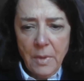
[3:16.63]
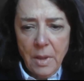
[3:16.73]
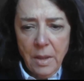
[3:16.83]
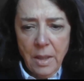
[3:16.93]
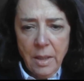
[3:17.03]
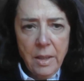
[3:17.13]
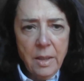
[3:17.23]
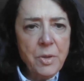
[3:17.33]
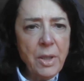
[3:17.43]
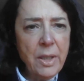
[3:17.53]
I
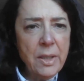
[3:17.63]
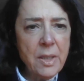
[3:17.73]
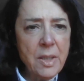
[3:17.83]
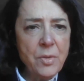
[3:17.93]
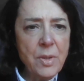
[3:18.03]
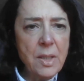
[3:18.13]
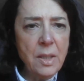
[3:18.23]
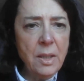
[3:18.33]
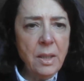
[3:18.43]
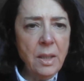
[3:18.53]
am trying just to
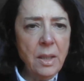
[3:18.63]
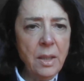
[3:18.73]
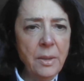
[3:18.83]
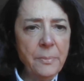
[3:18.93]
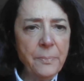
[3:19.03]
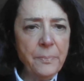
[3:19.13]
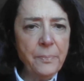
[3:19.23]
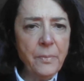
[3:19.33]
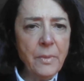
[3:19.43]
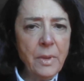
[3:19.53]
see
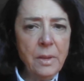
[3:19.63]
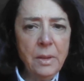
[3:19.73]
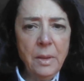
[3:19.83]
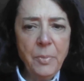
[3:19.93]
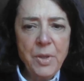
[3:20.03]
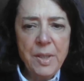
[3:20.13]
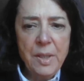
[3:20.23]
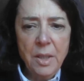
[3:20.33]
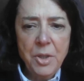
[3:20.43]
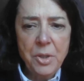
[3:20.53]
the
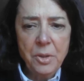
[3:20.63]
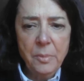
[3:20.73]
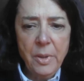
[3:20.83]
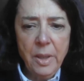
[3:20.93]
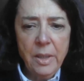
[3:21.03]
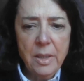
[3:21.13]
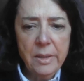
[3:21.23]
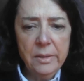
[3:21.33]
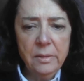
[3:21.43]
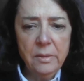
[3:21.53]
presentation, but I
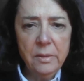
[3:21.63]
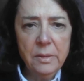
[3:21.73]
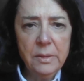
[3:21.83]
can't.